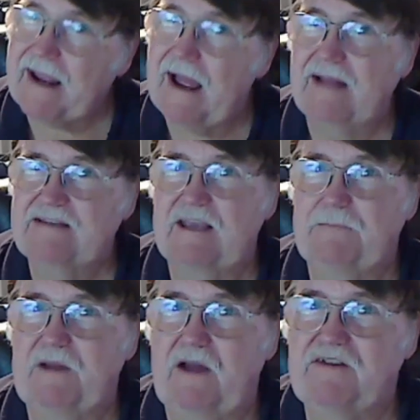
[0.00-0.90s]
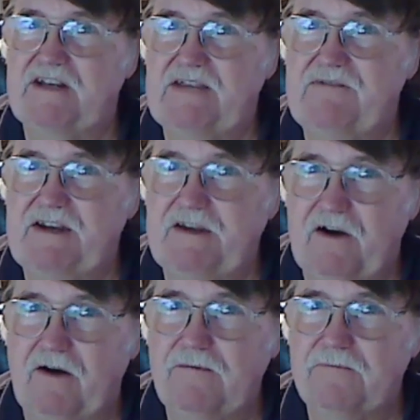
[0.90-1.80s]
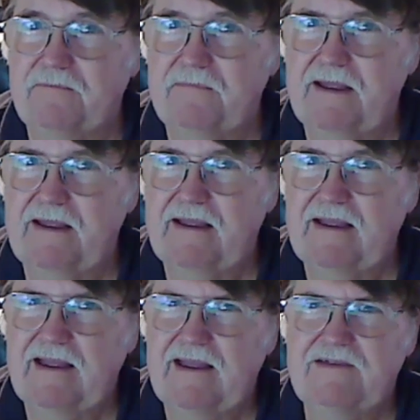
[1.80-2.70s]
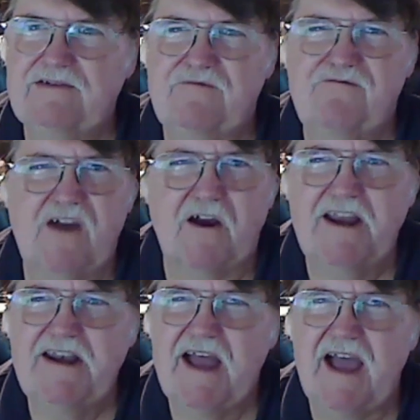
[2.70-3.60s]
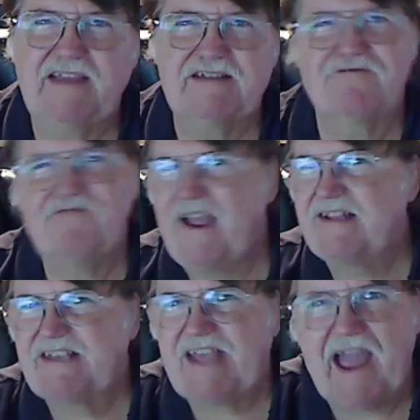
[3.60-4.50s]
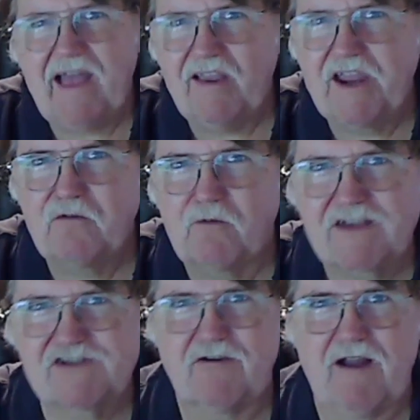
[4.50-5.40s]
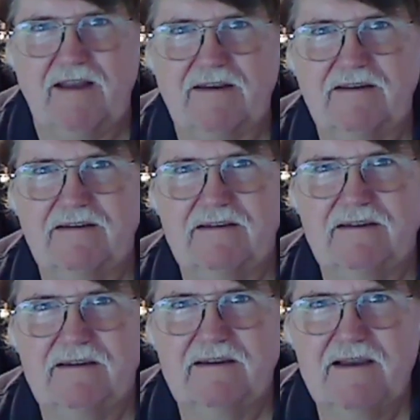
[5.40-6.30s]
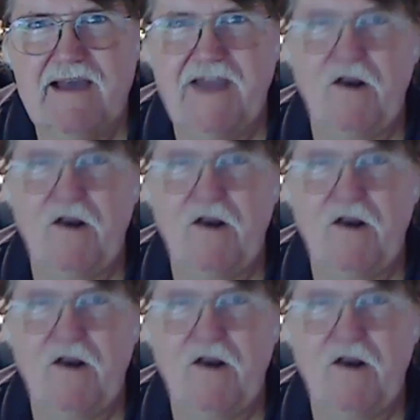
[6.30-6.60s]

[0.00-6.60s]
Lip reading: concept of a TV dinner is a very nice, fancy, elegant restaurant. And